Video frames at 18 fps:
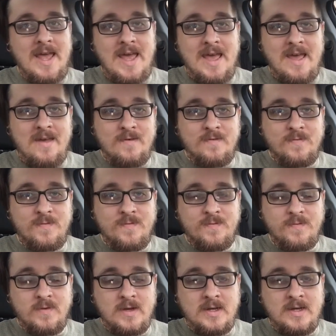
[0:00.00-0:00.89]

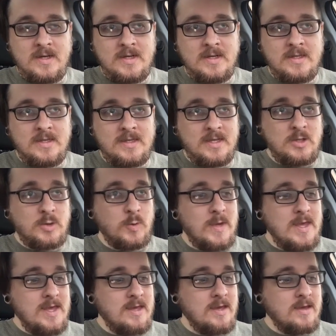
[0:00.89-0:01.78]
have this
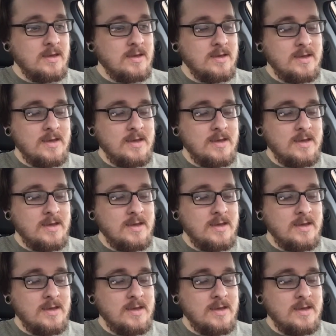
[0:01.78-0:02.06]
week.